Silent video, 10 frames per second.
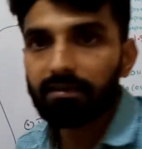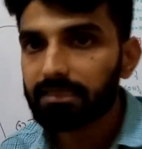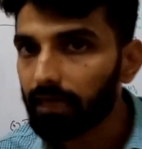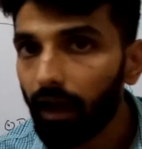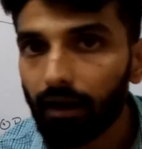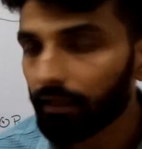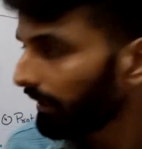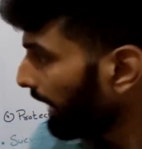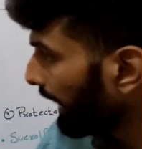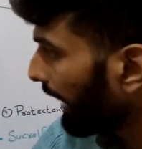start.
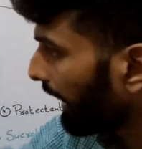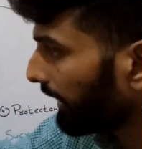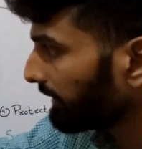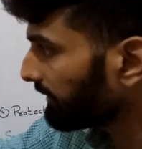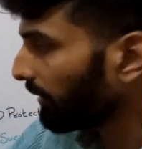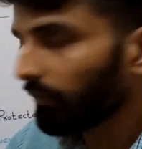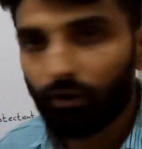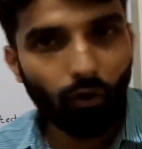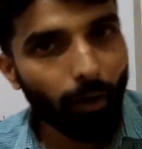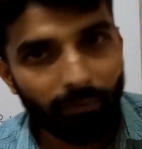Insulin will
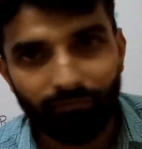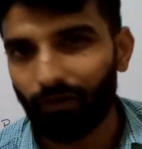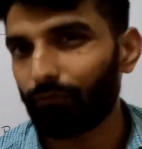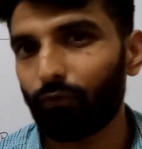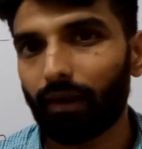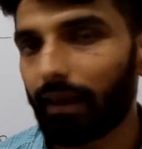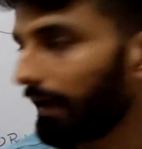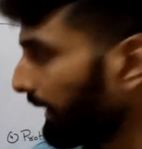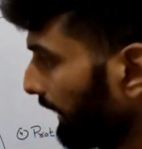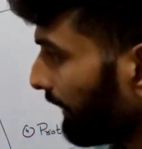not be
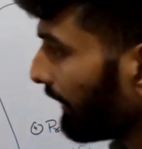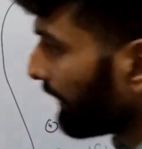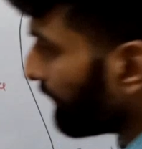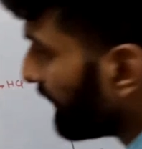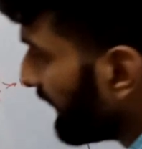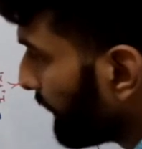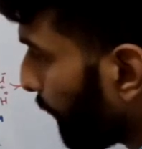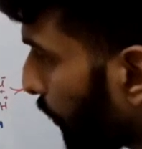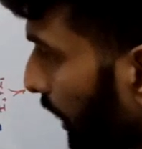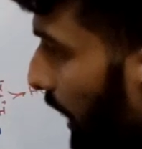phosphorylated. These
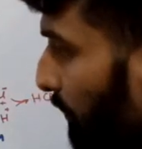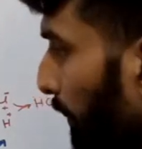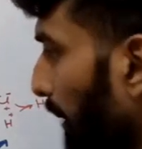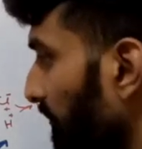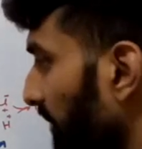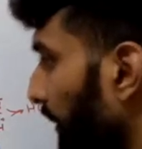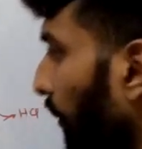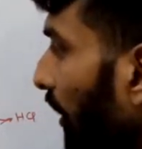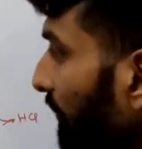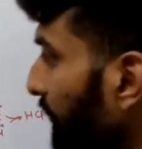proton pump will
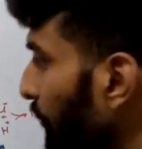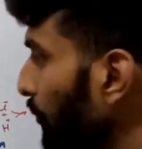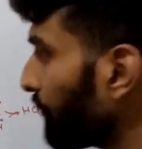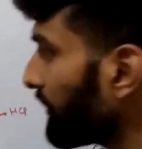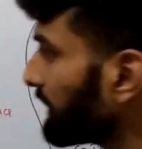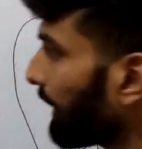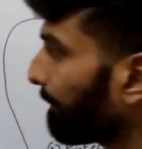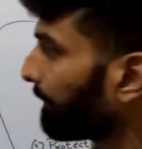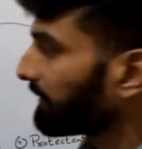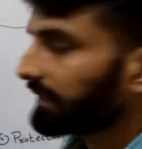not fuse with the
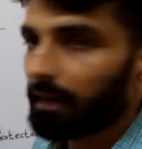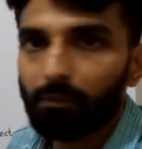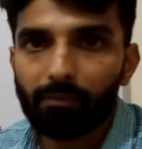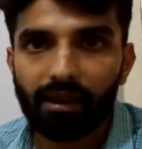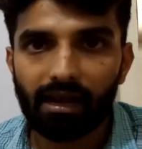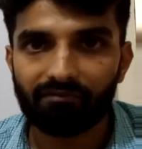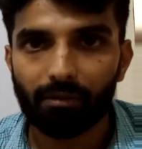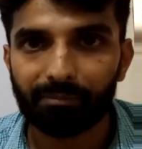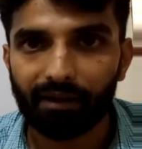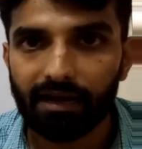cell membrane of the
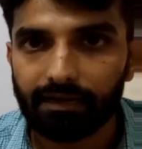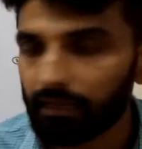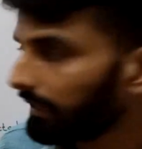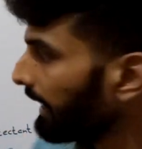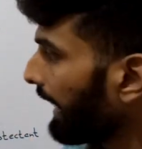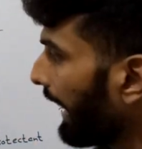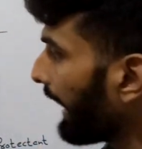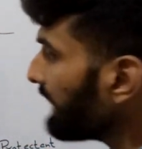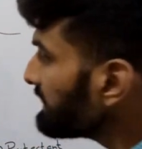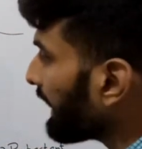parietal,
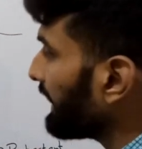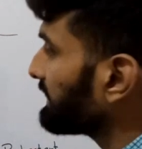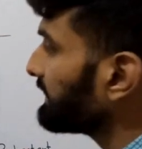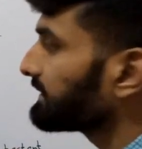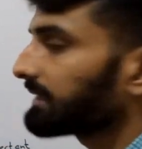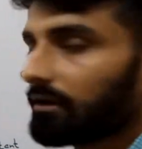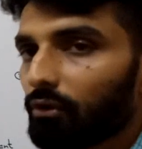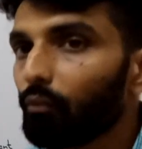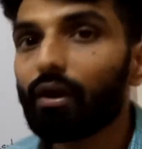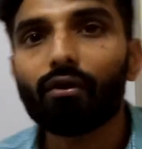and the acid secretion
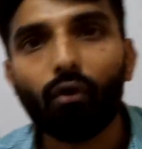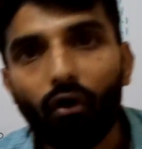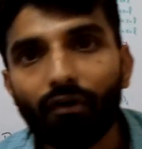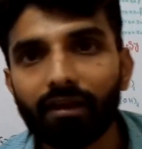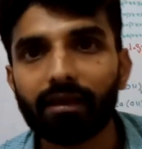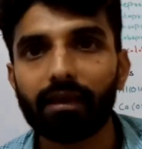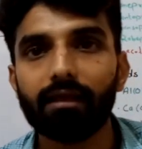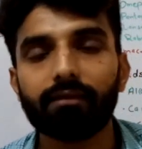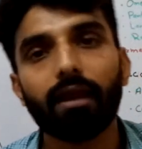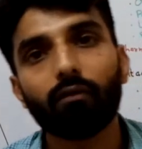will not increase.
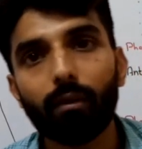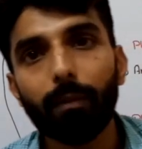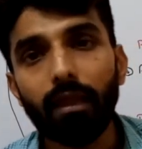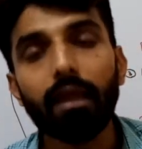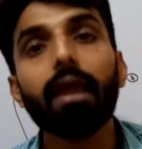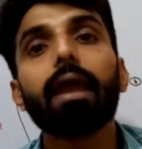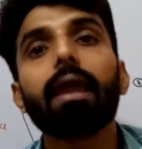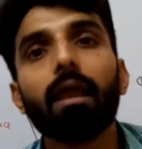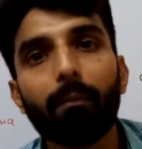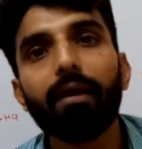It will be
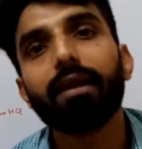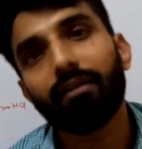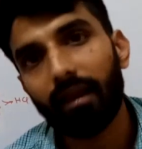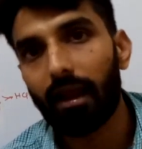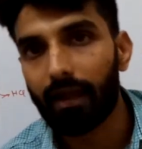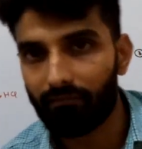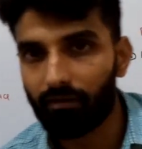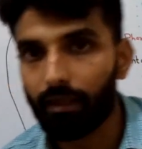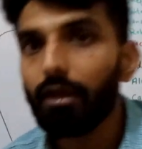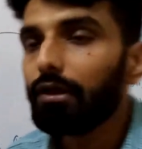inhibited
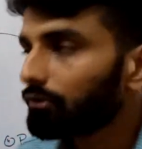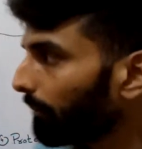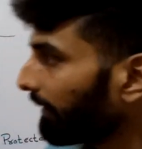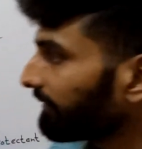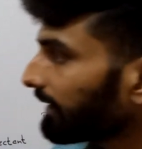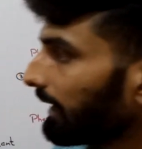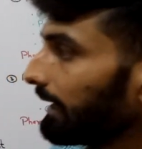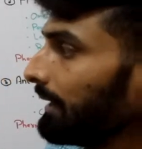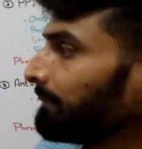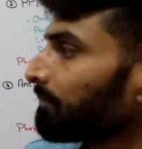relatively. So
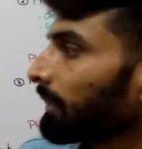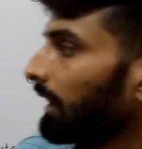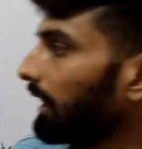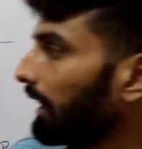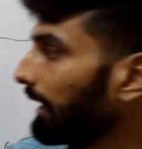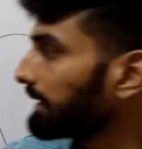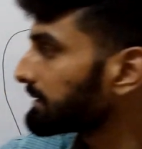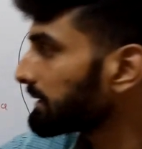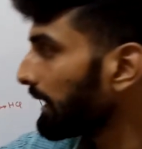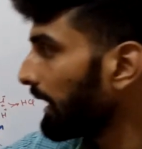basically,
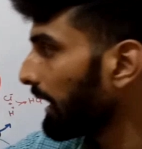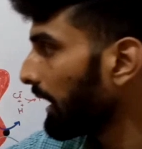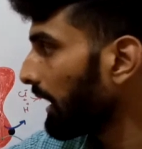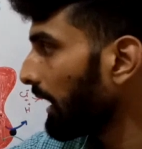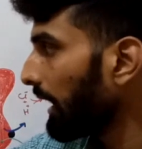by